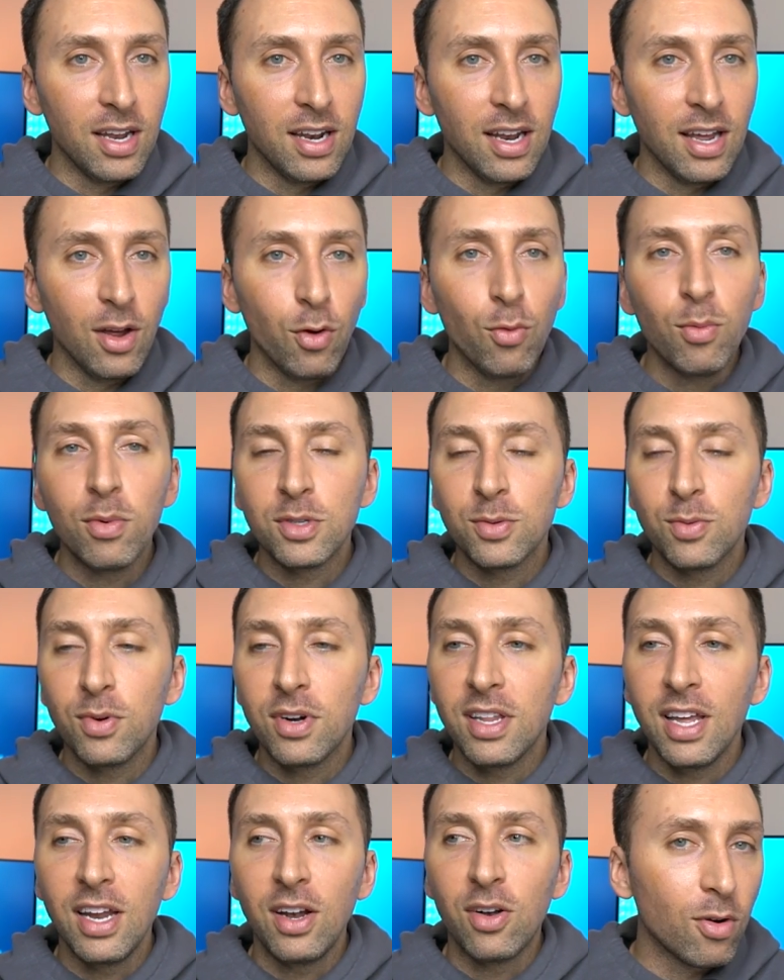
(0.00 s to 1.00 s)
And I almost
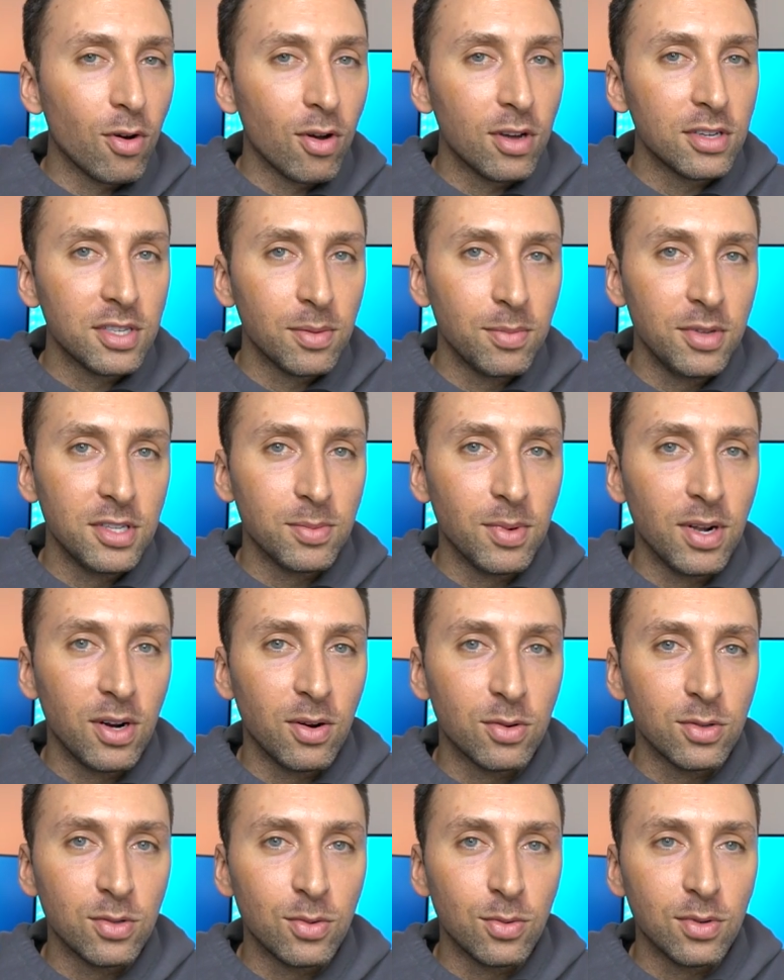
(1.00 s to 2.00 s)
wanna like call some of these
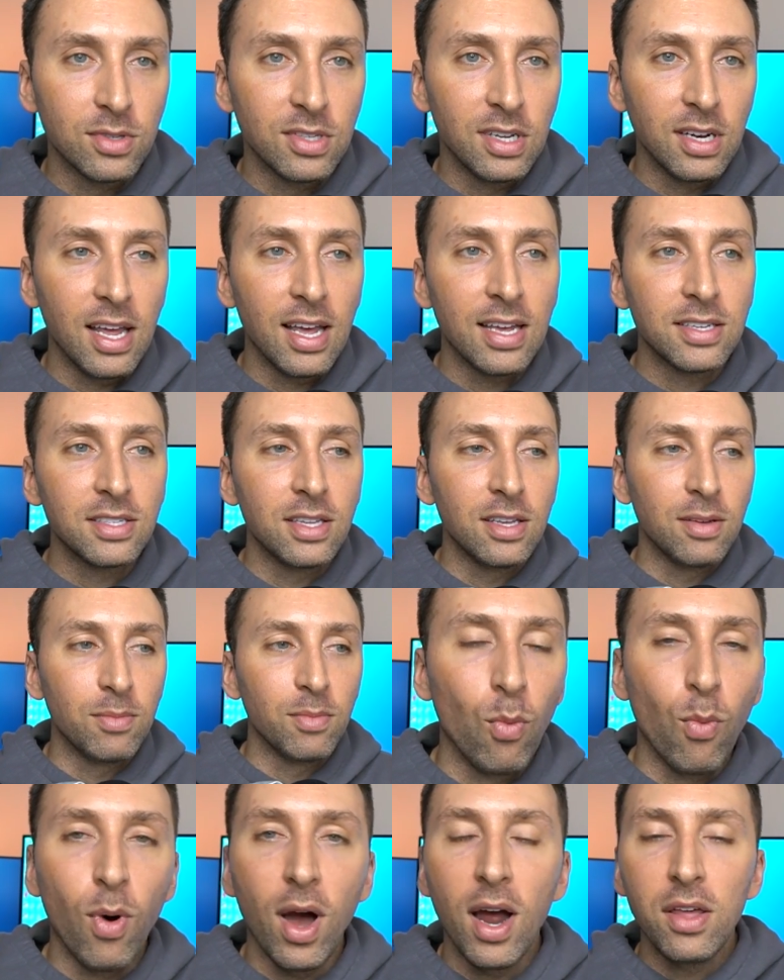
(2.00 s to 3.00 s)
medical schools and ask them
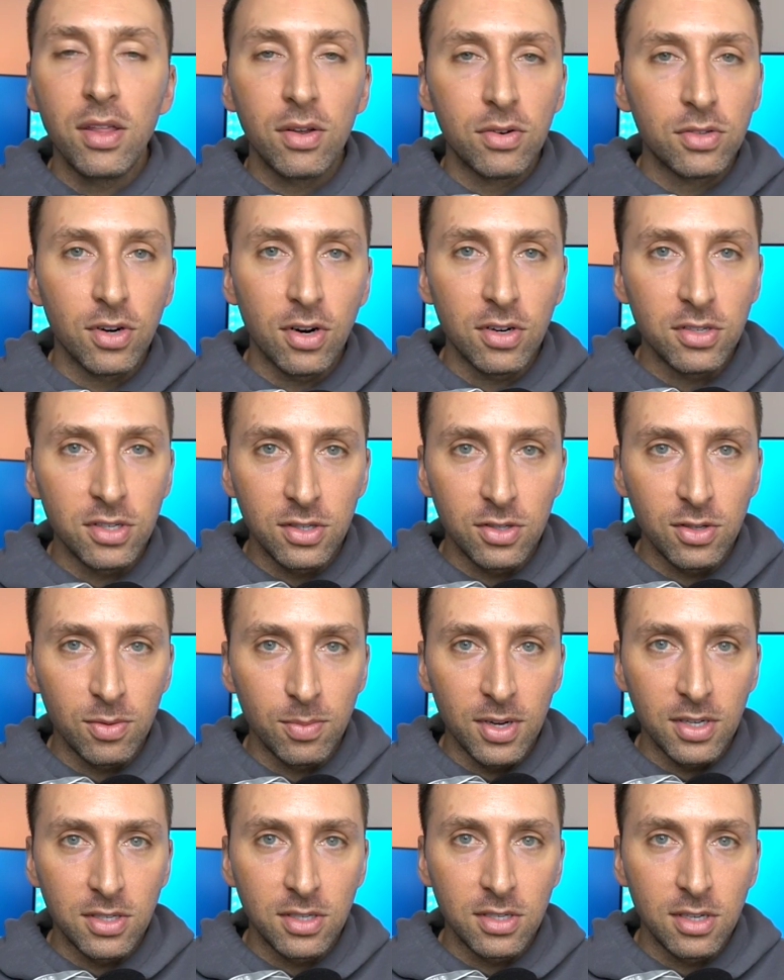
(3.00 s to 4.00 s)
why they're charging so
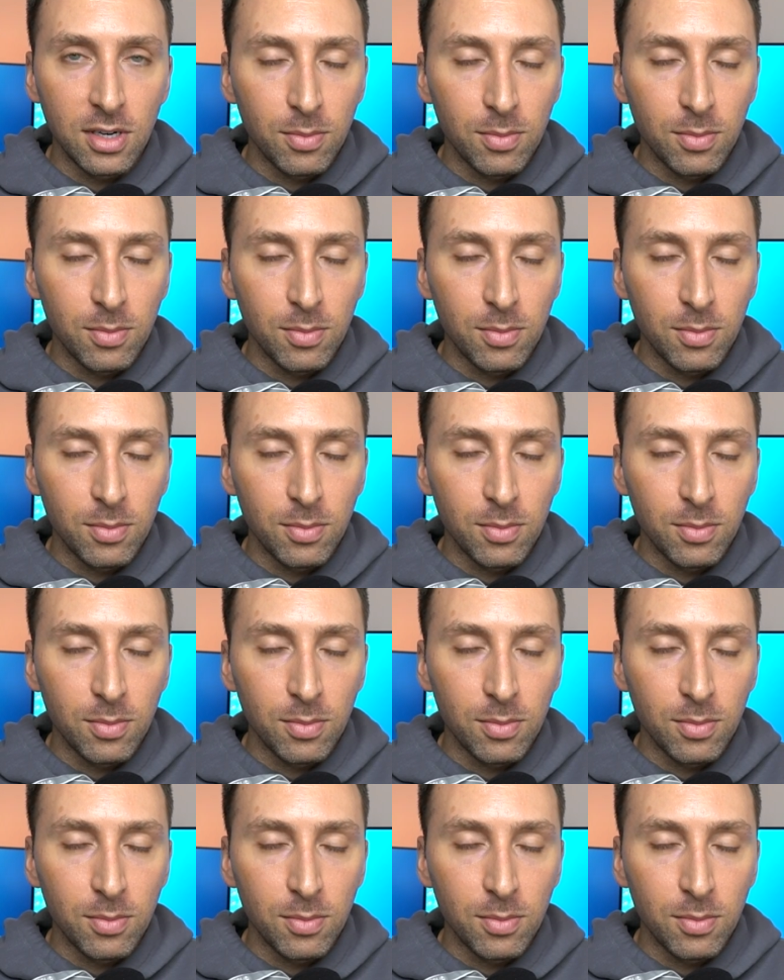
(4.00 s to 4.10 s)
much.